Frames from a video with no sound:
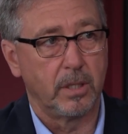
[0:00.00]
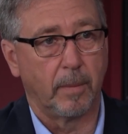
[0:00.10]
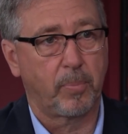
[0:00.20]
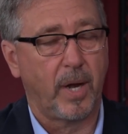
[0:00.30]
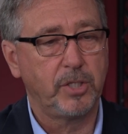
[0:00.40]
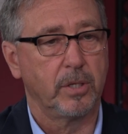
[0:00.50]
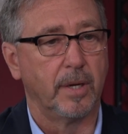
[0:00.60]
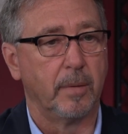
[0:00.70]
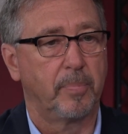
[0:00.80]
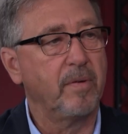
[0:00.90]
the pressure
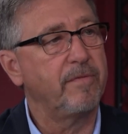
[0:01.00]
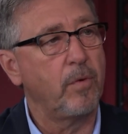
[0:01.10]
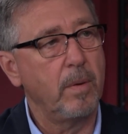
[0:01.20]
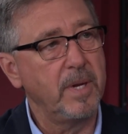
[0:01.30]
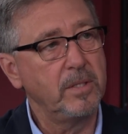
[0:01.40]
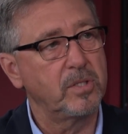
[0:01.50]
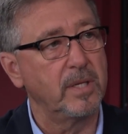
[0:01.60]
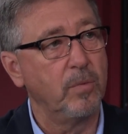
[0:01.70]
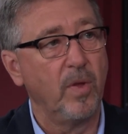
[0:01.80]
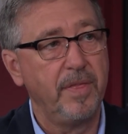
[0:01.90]
in performance
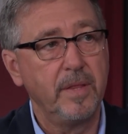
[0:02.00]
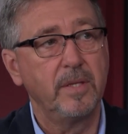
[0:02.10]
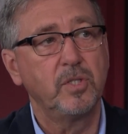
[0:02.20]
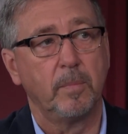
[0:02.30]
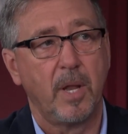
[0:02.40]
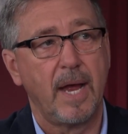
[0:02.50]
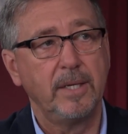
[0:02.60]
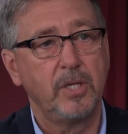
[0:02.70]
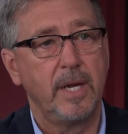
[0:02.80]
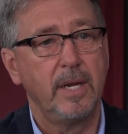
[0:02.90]
within the supply
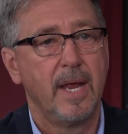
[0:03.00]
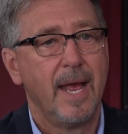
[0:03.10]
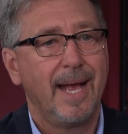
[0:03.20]
chain